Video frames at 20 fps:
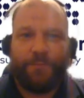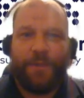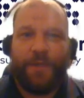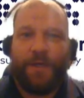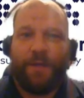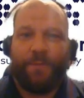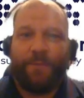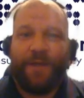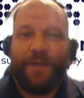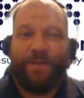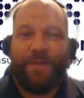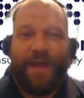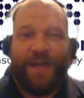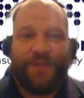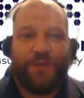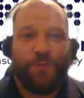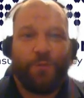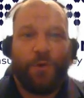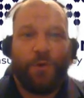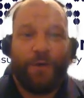Um, and
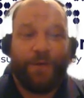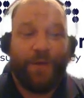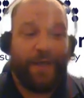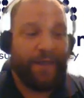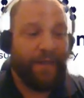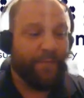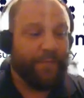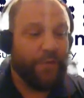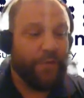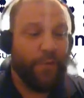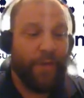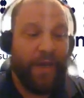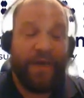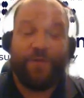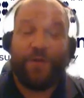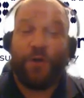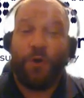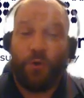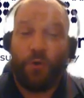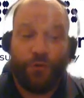that's where, like, if you
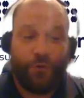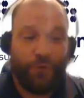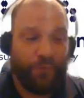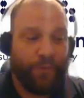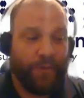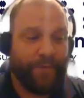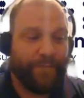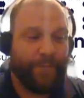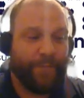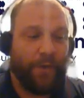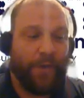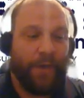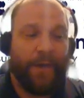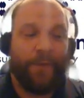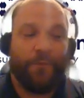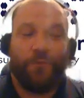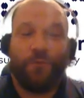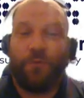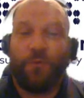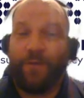have an older roof or
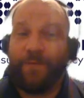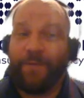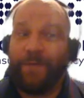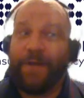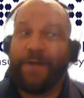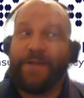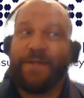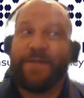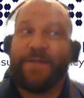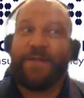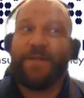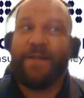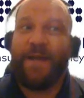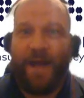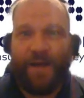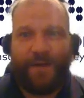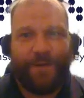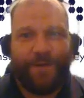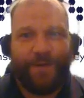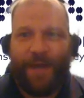a roof that is
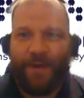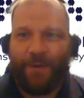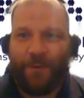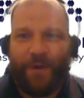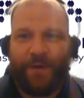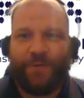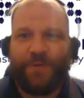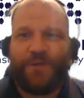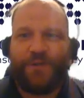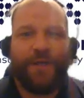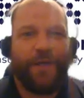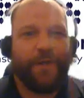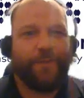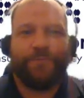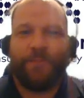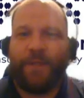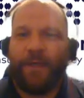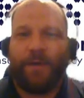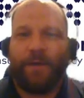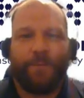not in that great of a shape,
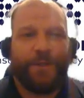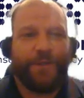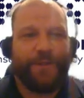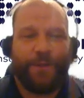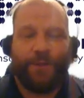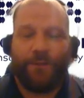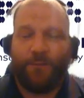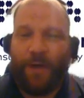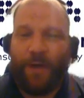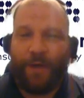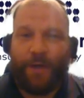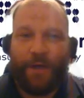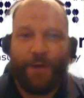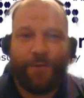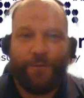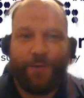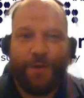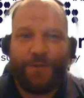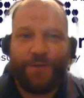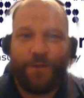like I'm going to tell you right now,
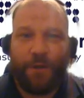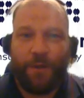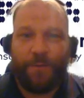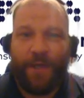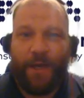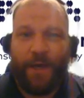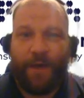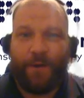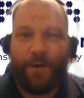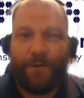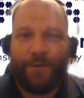your rates are going to be higher.